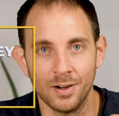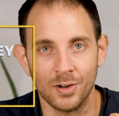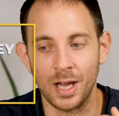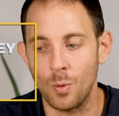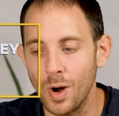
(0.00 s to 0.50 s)

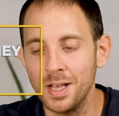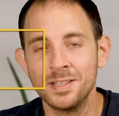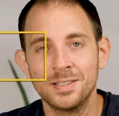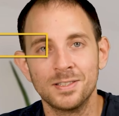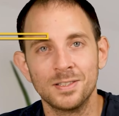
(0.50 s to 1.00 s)
Okay,
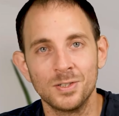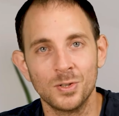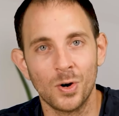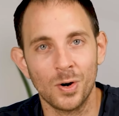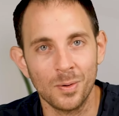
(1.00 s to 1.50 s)
once
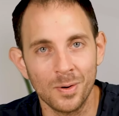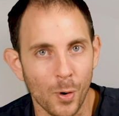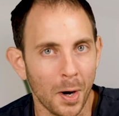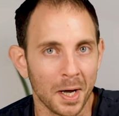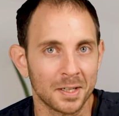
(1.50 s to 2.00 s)
your
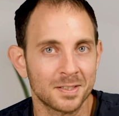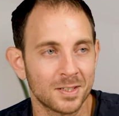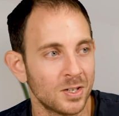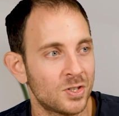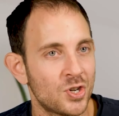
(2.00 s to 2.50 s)
product
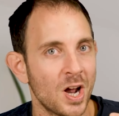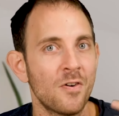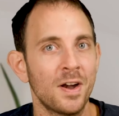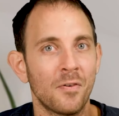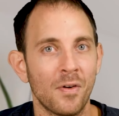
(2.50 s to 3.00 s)
starts
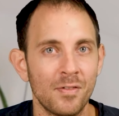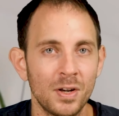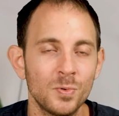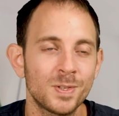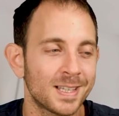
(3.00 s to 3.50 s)
generating
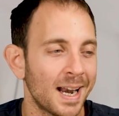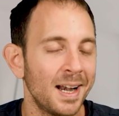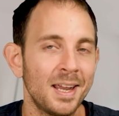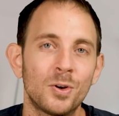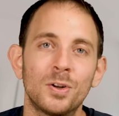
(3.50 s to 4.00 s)
revenue,
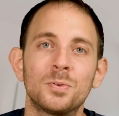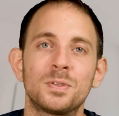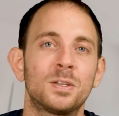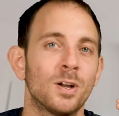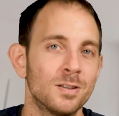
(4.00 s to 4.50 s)
suddenly you're going to
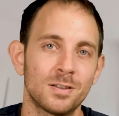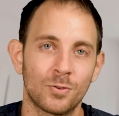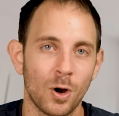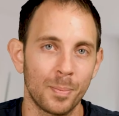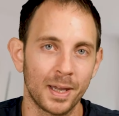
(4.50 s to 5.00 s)
see tons
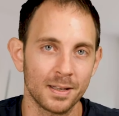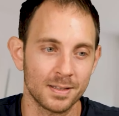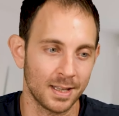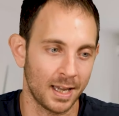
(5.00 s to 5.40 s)
of copycats.